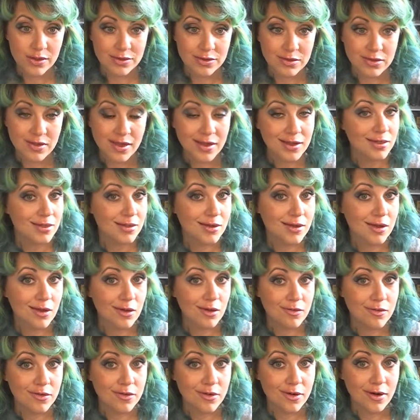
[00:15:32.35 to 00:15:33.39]
So take a look
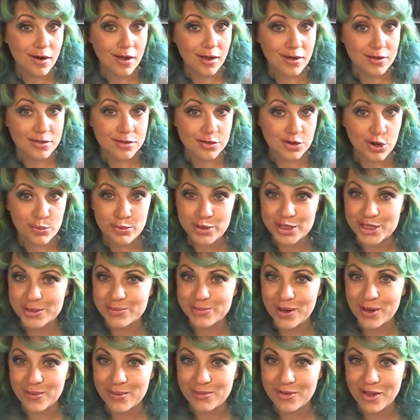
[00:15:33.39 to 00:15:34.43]
over at
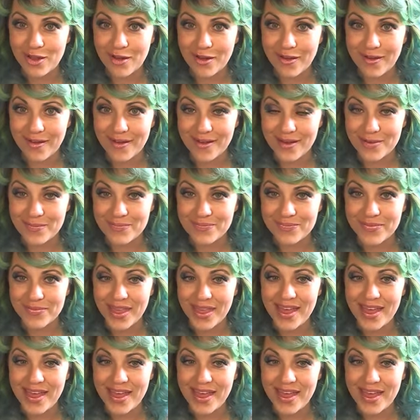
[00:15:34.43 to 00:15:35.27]
starbridgemom.com.